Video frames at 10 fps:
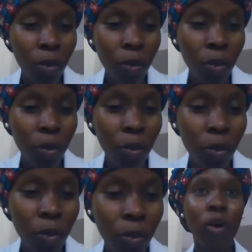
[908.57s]
Why don't
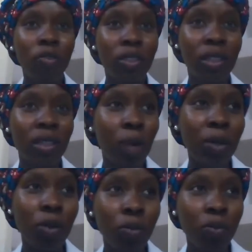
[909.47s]
people often
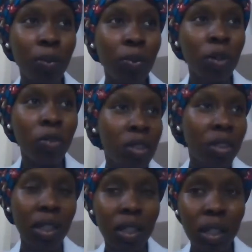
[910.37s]

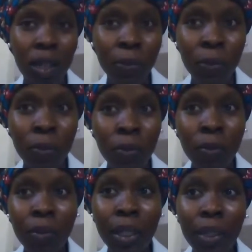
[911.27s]
say that?
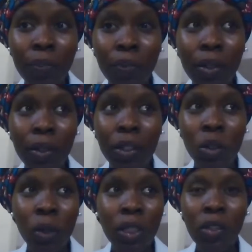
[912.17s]

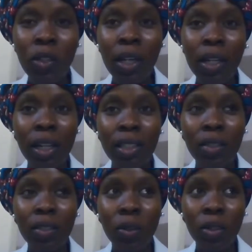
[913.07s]
Because when an
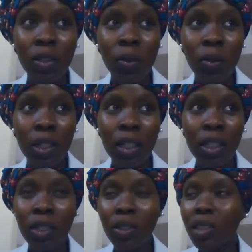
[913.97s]
artist does the work and
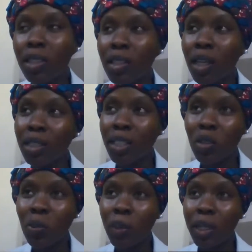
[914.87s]
then they start
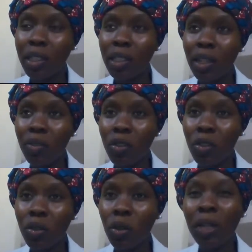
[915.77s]
explaining
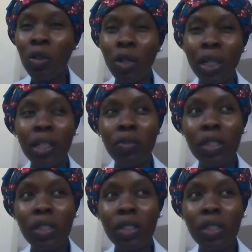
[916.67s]
everything to you, and you can even